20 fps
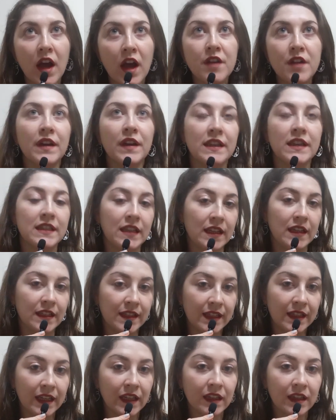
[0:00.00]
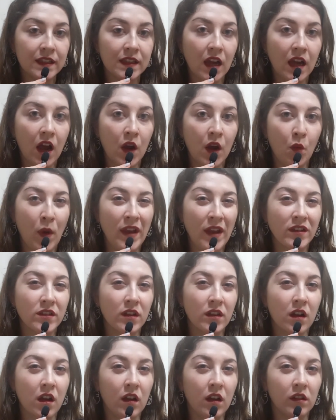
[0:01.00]
and day 6, I went
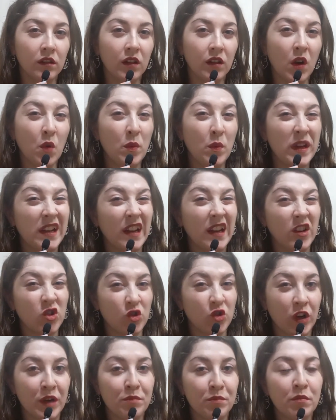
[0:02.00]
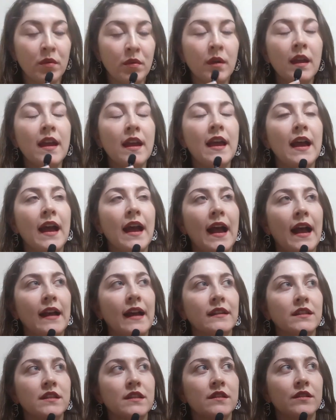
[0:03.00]
on a weekend trip,
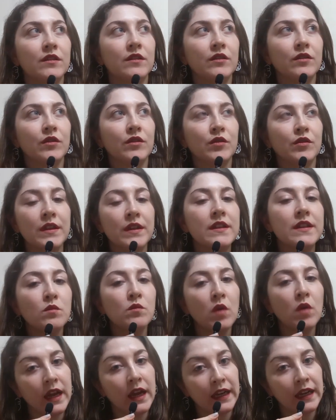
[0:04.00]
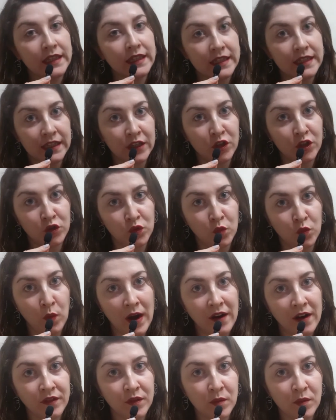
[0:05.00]
and the reason why I continue to
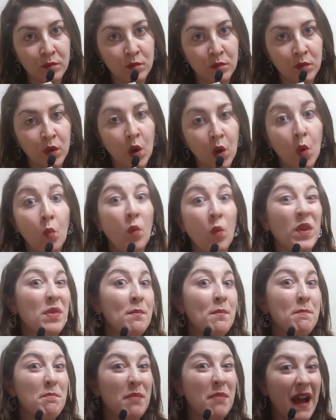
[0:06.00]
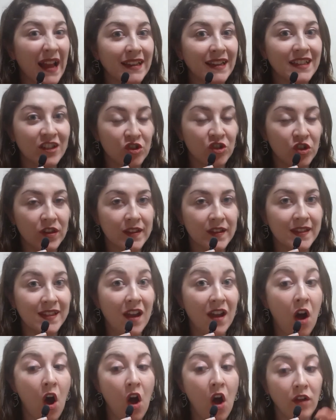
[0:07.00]
wear them with bandages
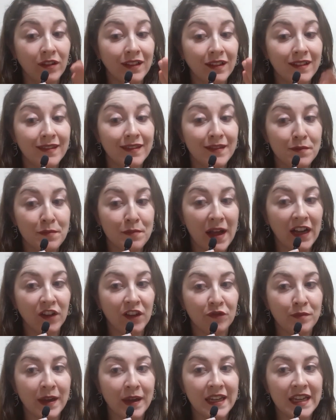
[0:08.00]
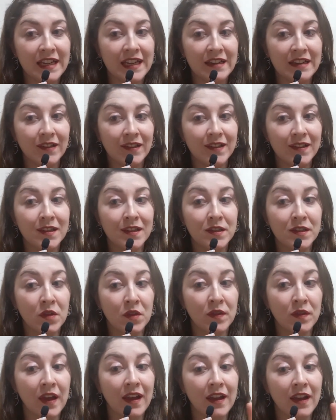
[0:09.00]
on the back of my heels so
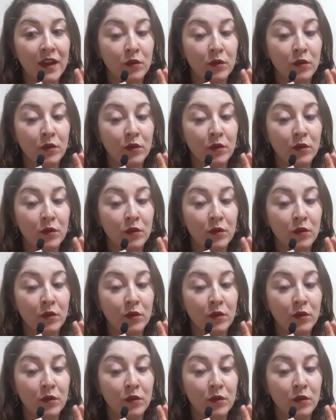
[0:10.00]
that it would